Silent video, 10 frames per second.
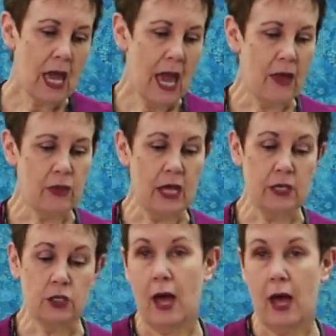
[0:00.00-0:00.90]
And then
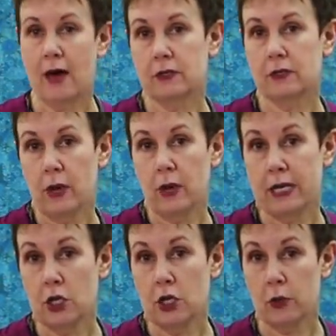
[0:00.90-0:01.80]
you have it ready
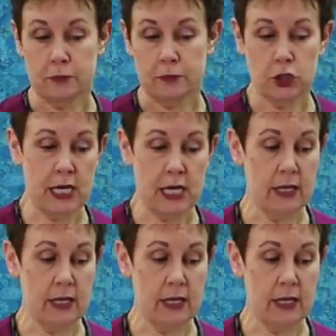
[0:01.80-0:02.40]
to go into the machine,